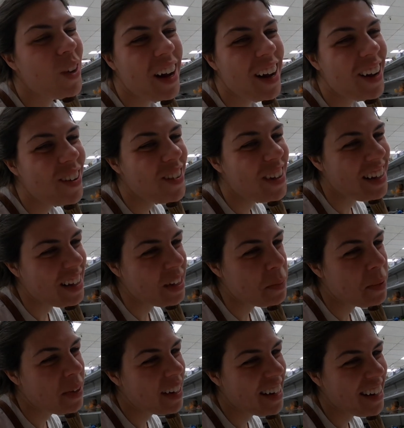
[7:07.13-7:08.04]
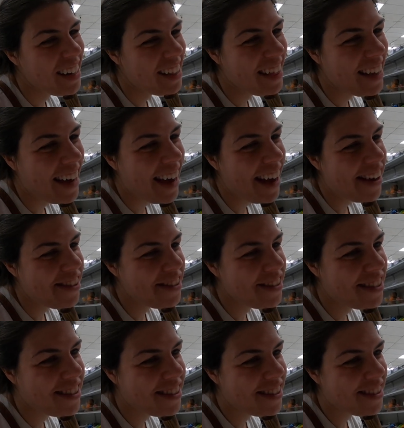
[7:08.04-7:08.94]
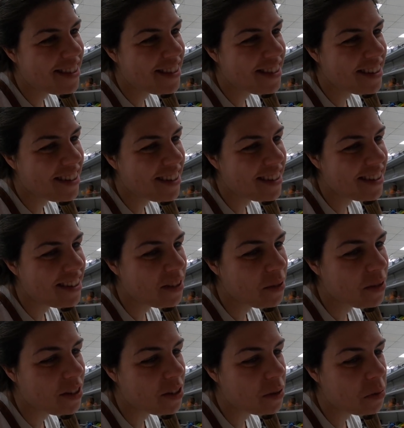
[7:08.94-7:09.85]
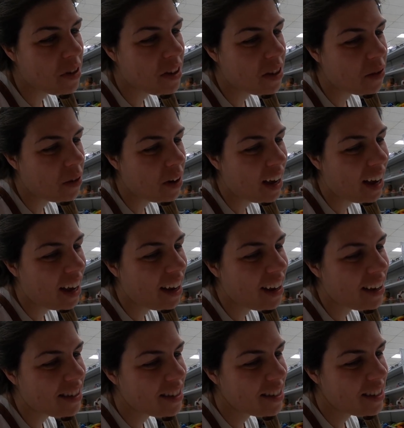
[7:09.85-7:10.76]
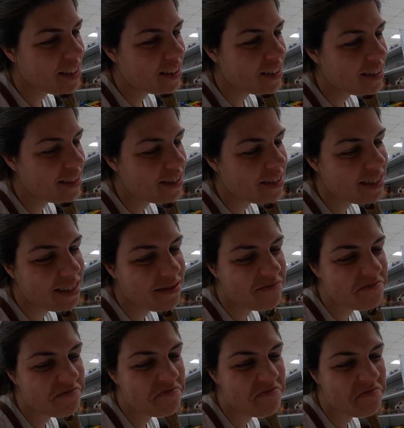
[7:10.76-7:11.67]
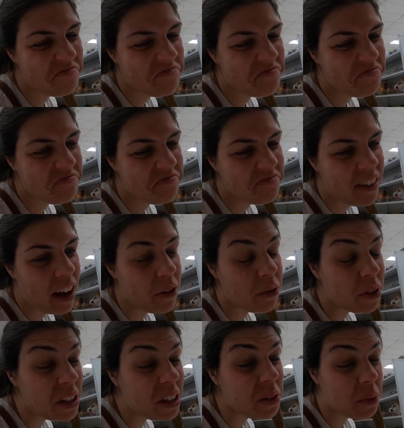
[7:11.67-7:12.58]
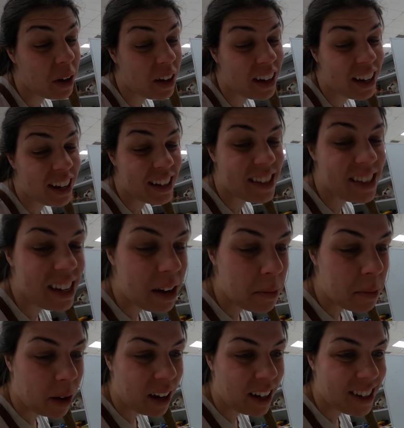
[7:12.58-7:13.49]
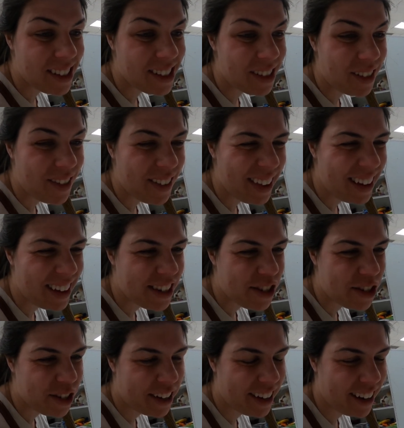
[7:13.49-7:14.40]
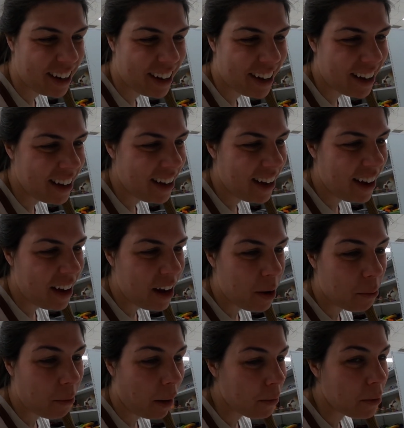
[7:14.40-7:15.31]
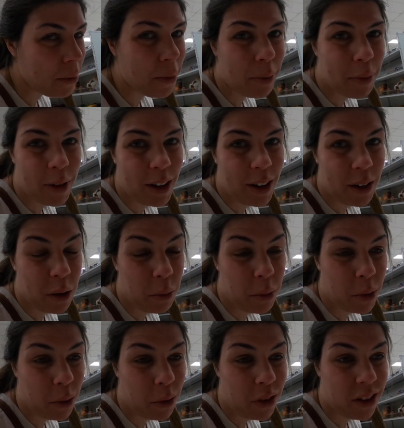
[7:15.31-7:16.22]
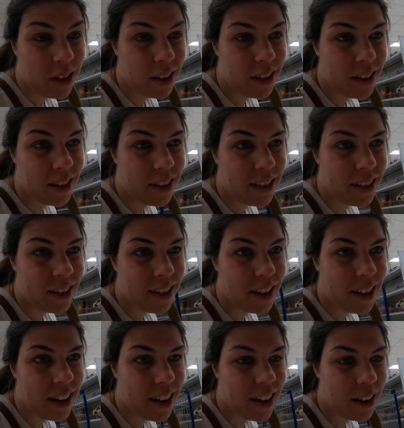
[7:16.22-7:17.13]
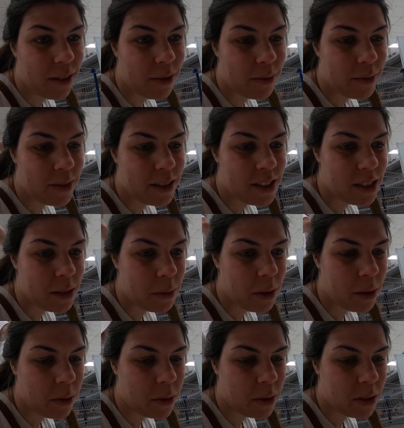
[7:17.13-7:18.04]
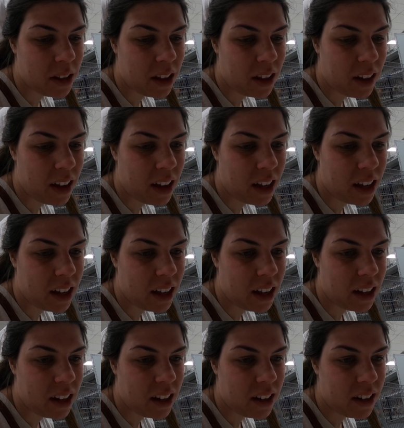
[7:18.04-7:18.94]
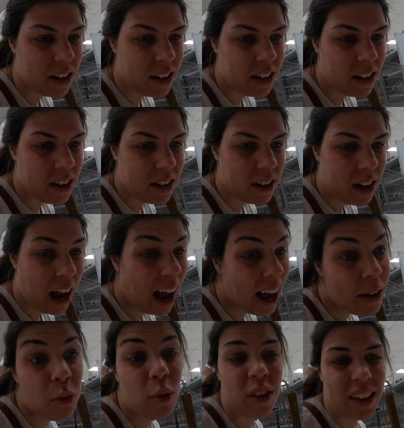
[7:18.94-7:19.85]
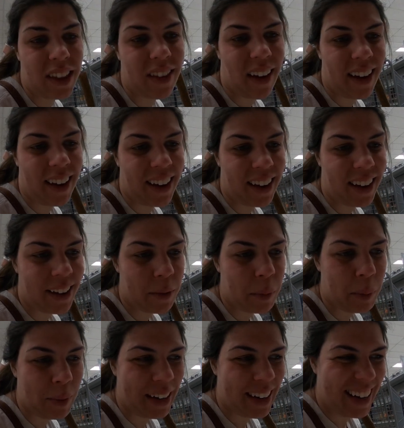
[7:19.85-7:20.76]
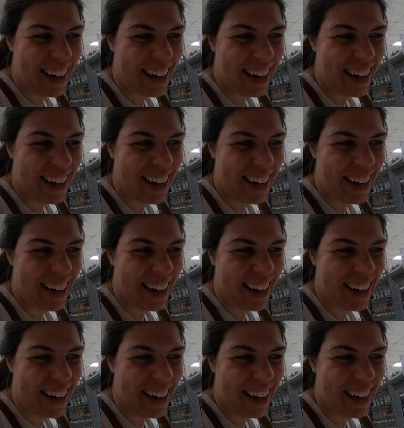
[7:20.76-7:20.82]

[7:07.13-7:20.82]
where we could put it in the house because it would just be in the way. So I really want it. It's 10 bucks, so I feel like I should get it probably put it in a booth. Um, somebody would really like it. I really like it, but